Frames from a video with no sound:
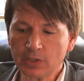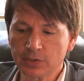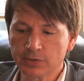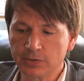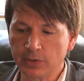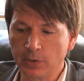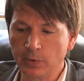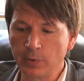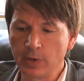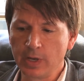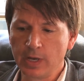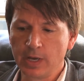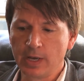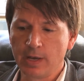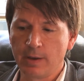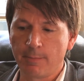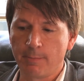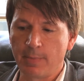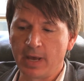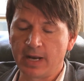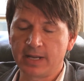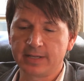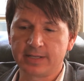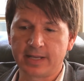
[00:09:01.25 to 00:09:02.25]
So
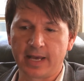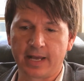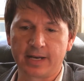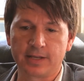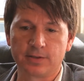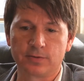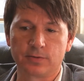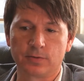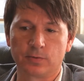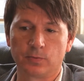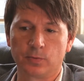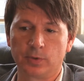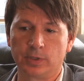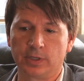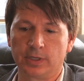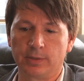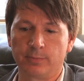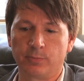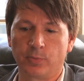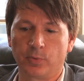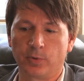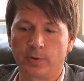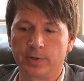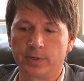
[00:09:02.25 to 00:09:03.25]
metadata is really
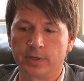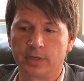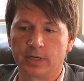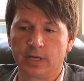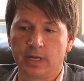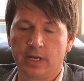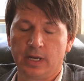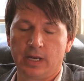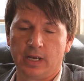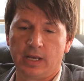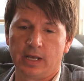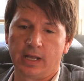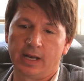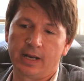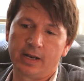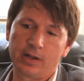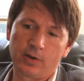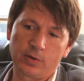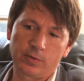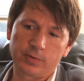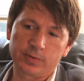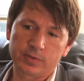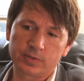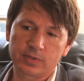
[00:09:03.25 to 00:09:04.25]
important. And I
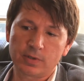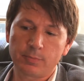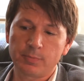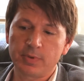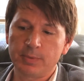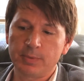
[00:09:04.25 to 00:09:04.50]
know some